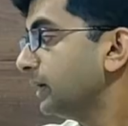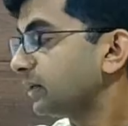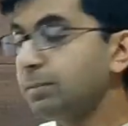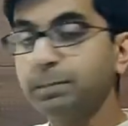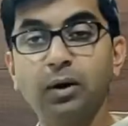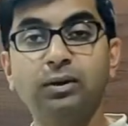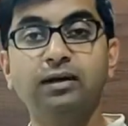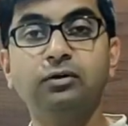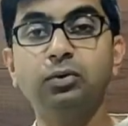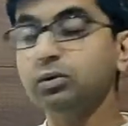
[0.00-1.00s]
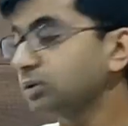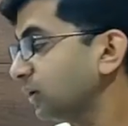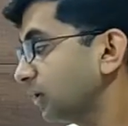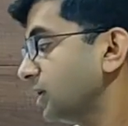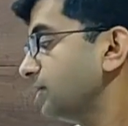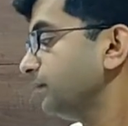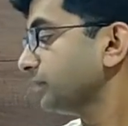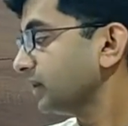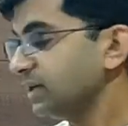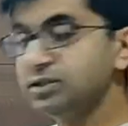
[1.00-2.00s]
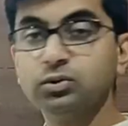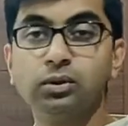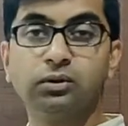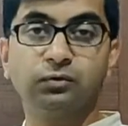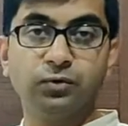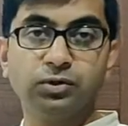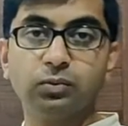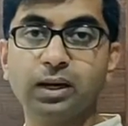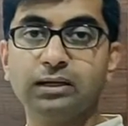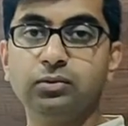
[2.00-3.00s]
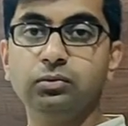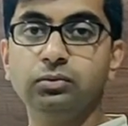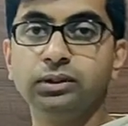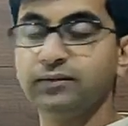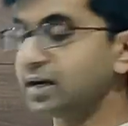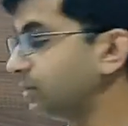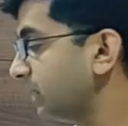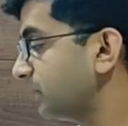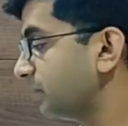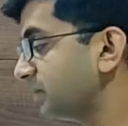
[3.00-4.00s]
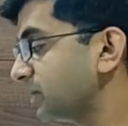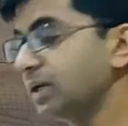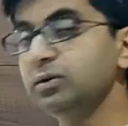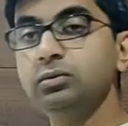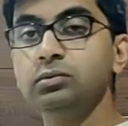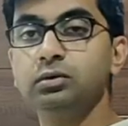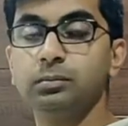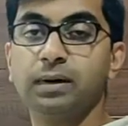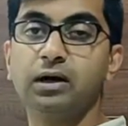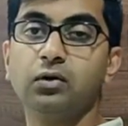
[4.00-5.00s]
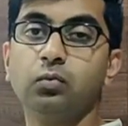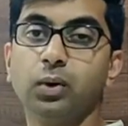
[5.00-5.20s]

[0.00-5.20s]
Compound annual growth return is equal to the future value divided by the present value to the power of